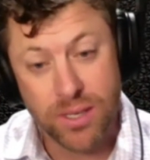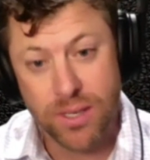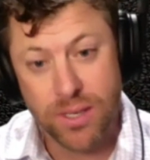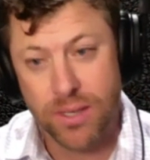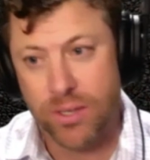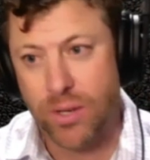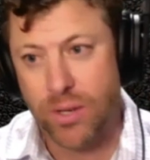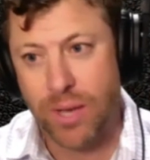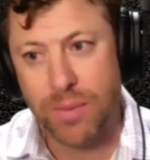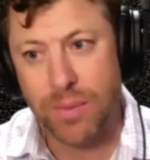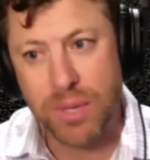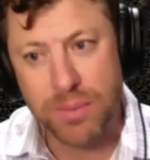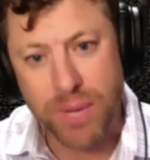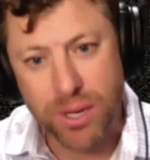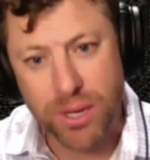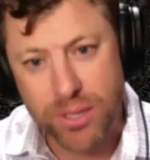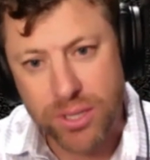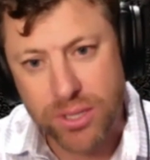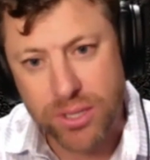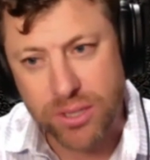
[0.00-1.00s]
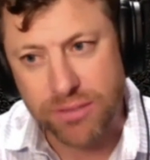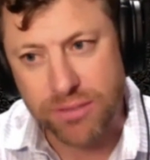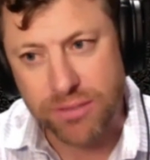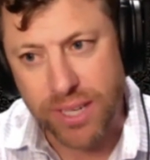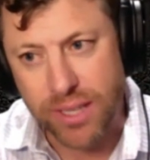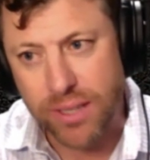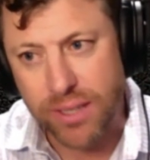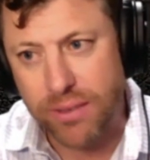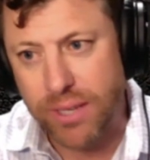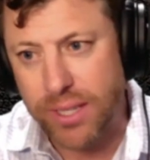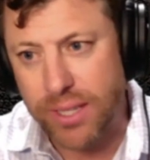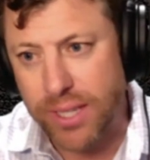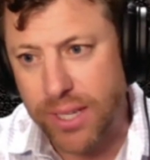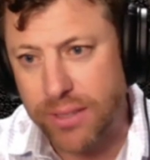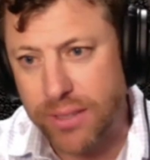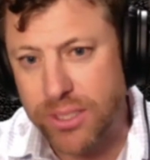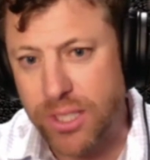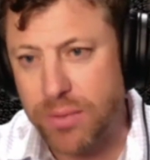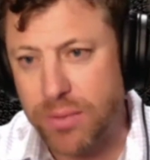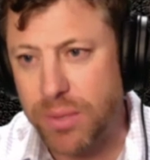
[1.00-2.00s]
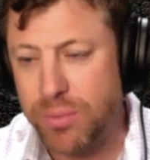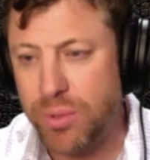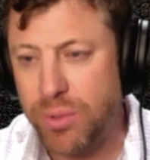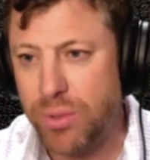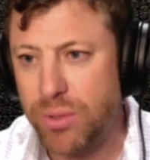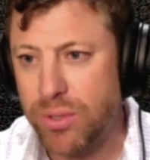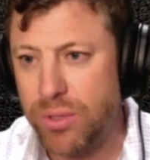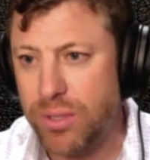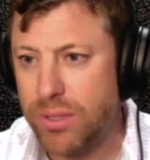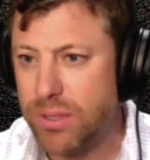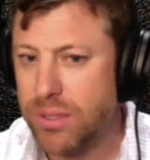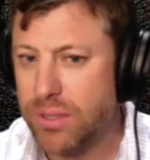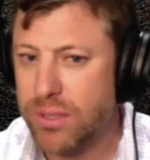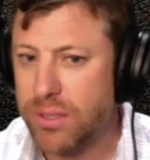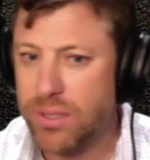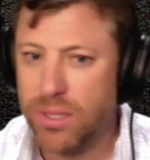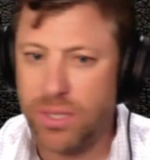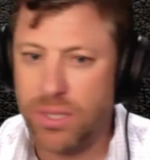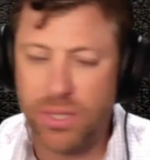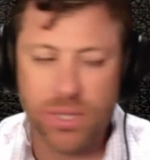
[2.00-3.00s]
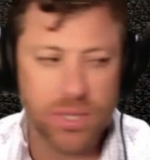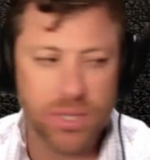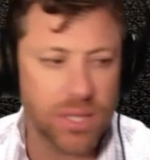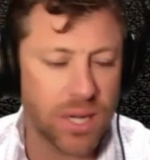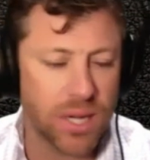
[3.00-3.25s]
You know how many marriages are failing right now, Jeremy Poole? Good God.